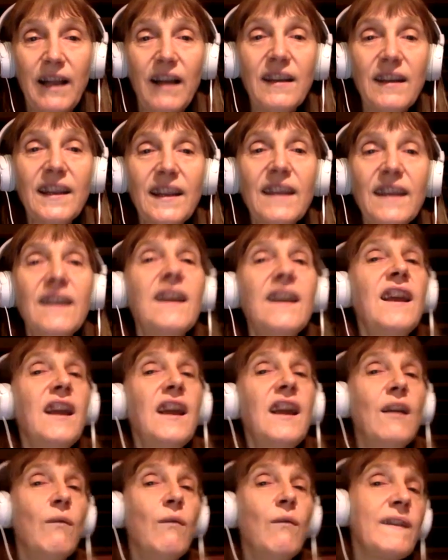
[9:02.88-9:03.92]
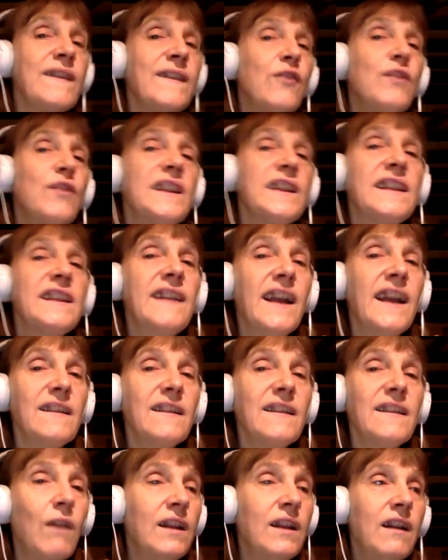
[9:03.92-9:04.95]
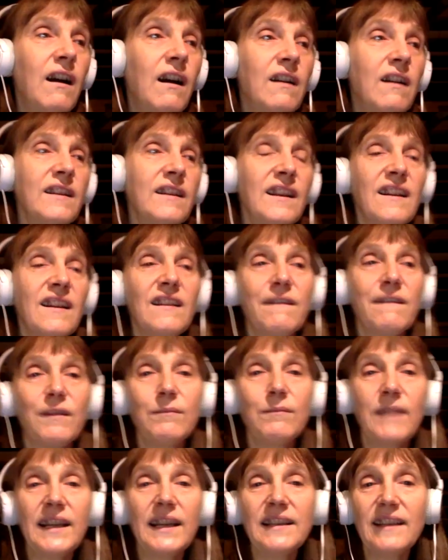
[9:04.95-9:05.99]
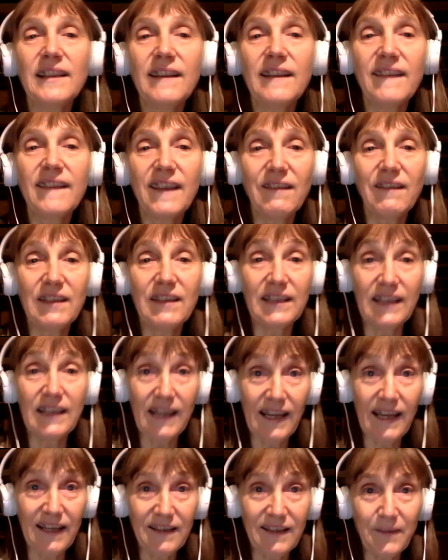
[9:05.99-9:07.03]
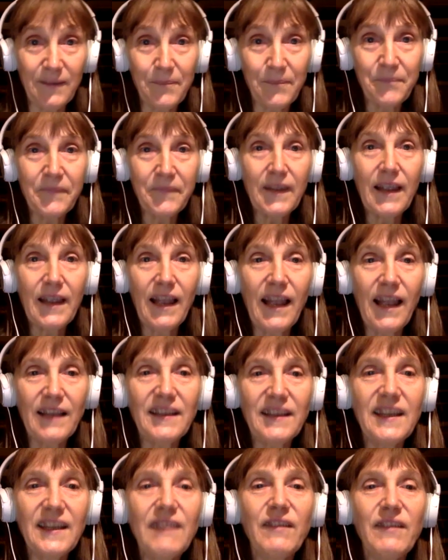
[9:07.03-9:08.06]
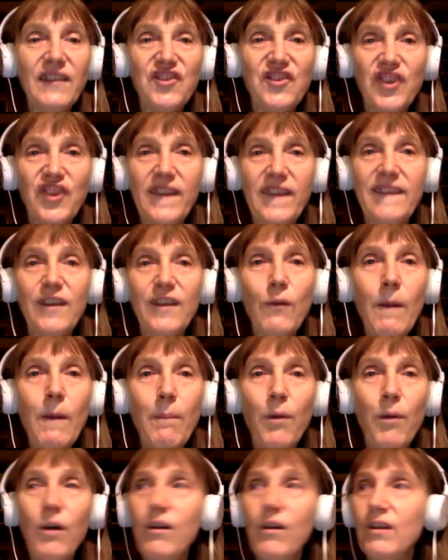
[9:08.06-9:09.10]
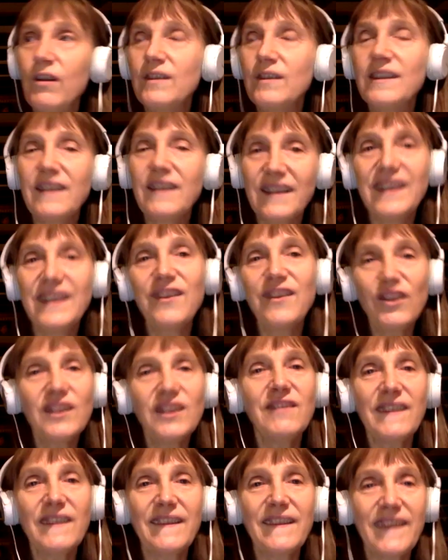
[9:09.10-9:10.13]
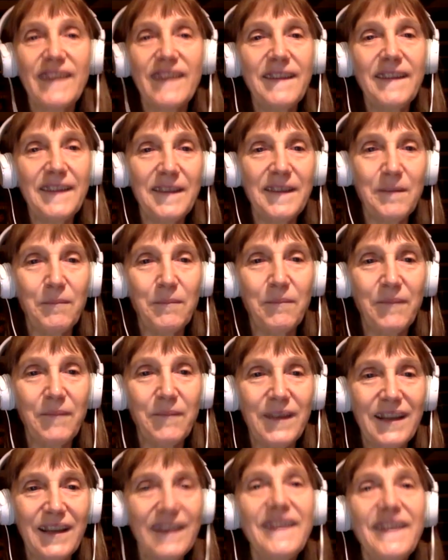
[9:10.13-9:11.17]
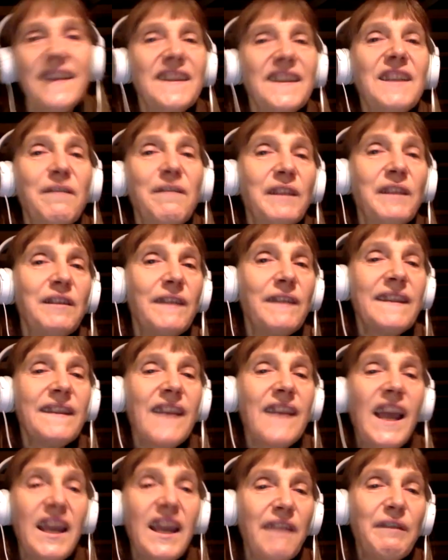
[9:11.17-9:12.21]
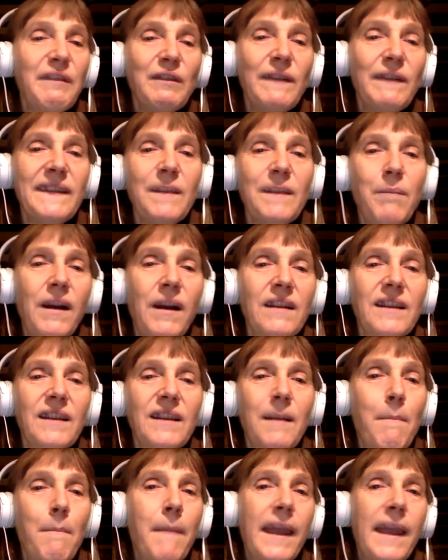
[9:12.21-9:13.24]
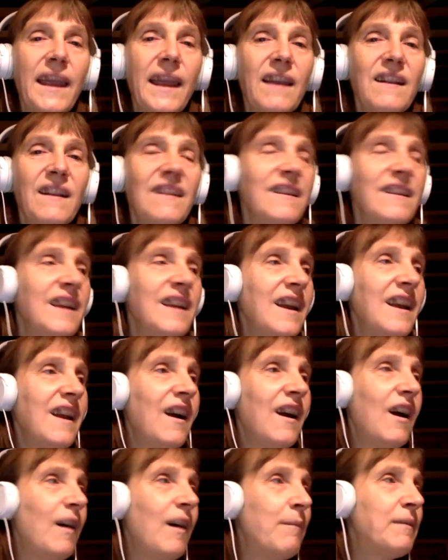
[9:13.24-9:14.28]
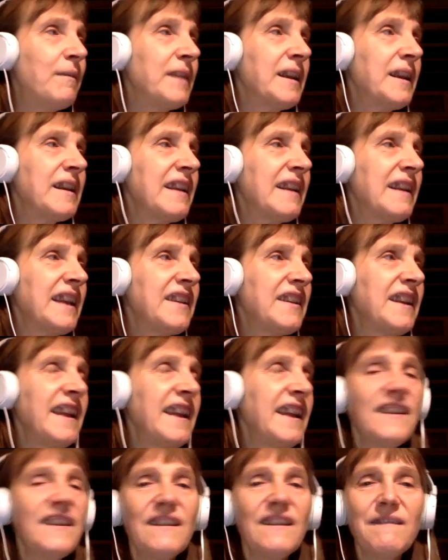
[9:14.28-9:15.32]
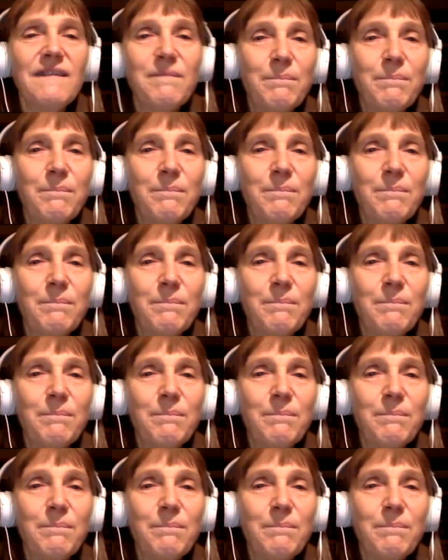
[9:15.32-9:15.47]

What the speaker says: menarche was only that one article from 1978. And he was just so appalled. He thought it was sexism. He said if it was about a male procreative